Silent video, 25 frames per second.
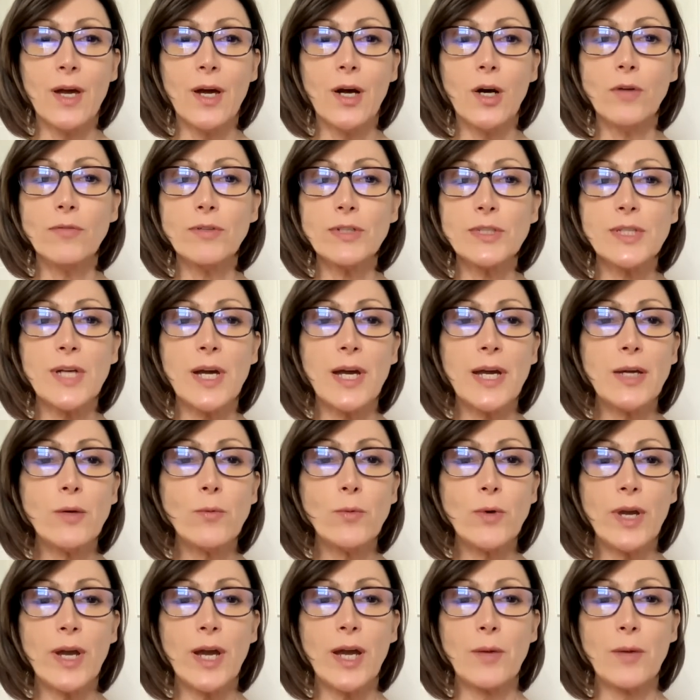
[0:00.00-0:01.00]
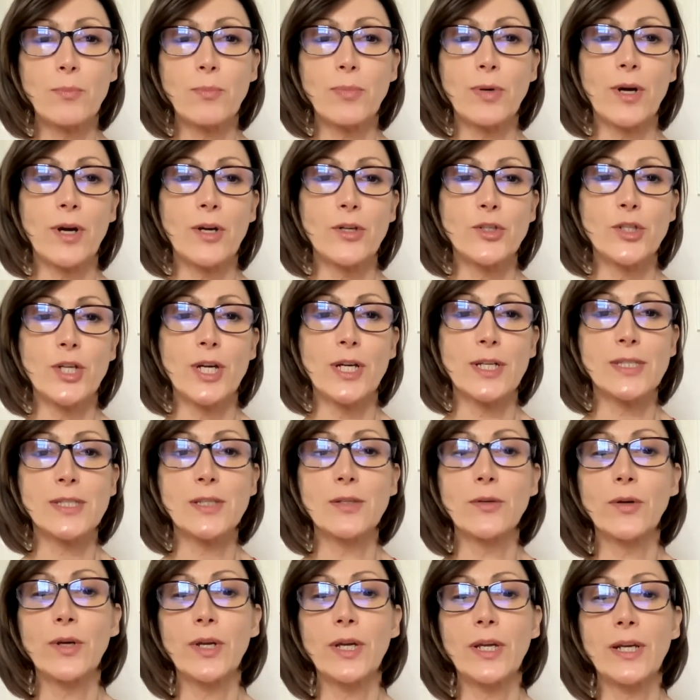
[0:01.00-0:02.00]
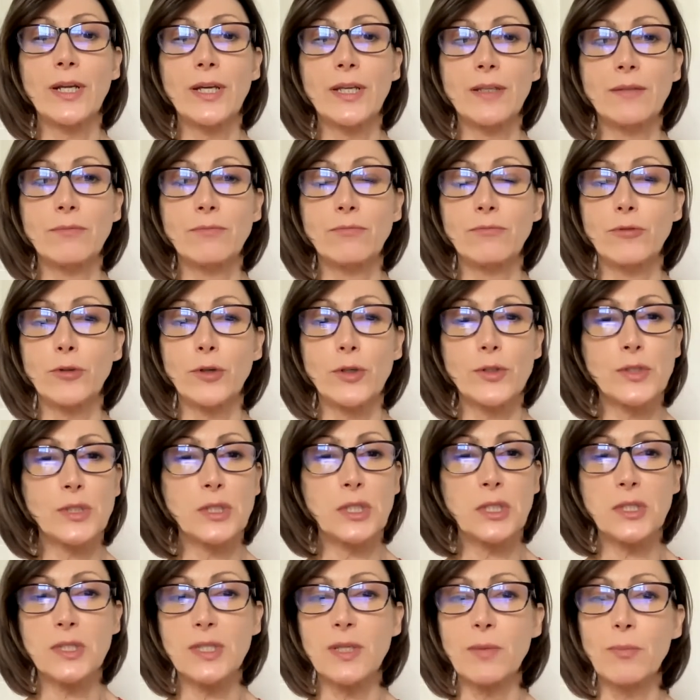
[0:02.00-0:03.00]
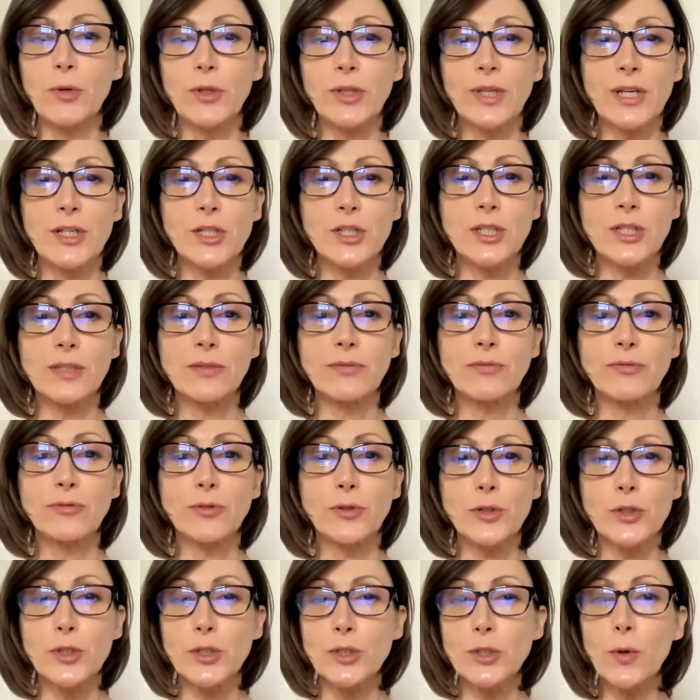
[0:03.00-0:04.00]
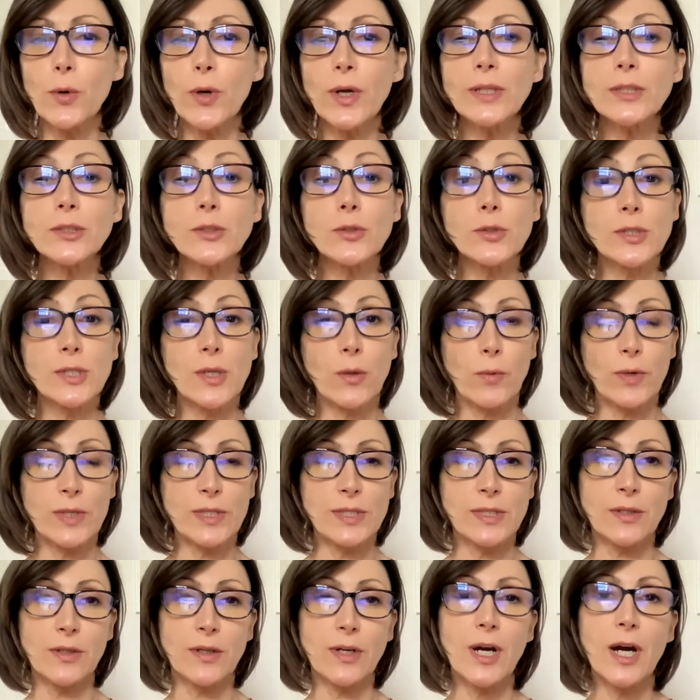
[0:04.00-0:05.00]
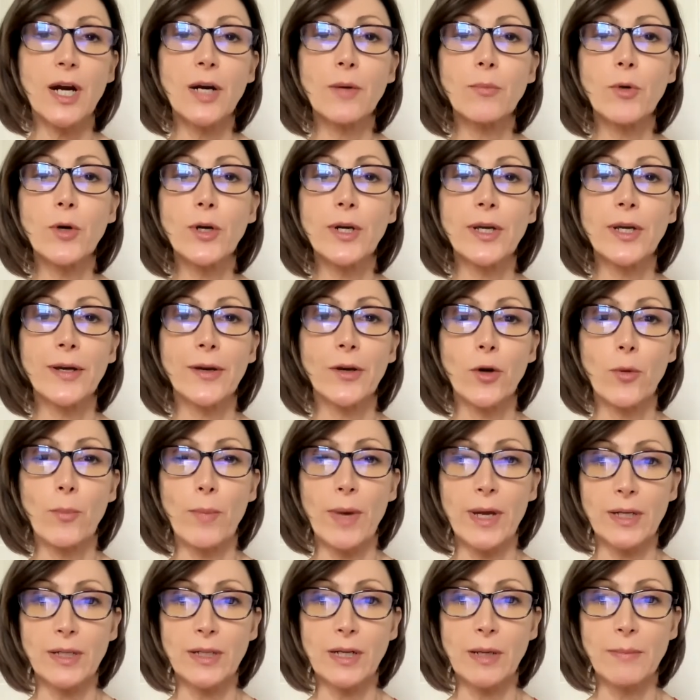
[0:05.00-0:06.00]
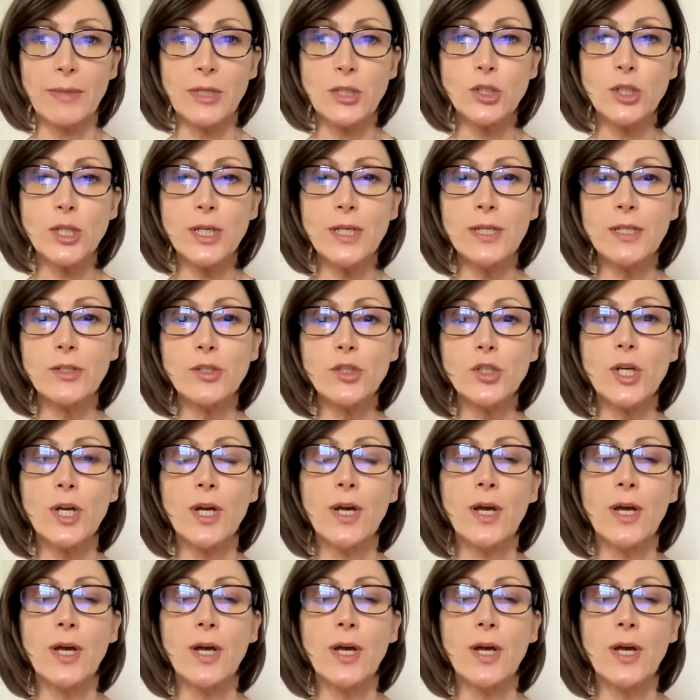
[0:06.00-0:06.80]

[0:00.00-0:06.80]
Over time, we have projects looking at, for instance, the potential for soil to sequester carbon and combat climate change.